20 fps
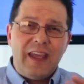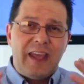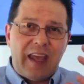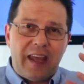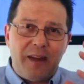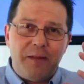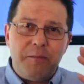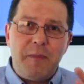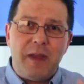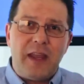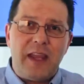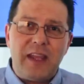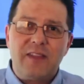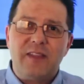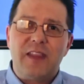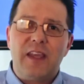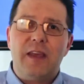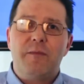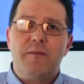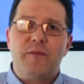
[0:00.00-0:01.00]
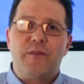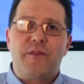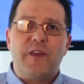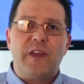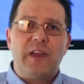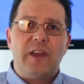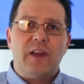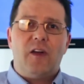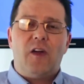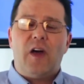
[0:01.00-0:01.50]
and made them
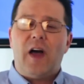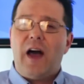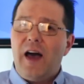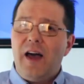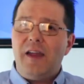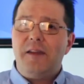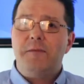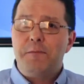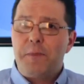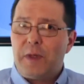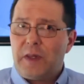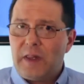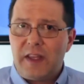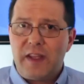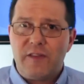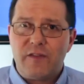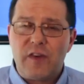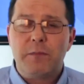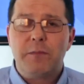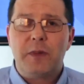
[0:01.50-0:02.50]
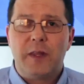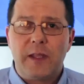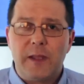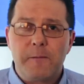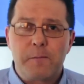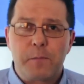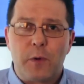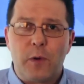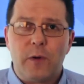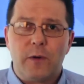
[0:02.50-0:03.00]
feel unbelievably
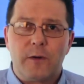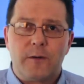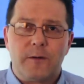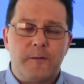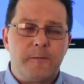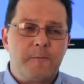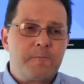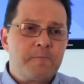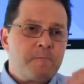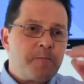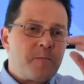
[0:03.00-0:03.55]
important.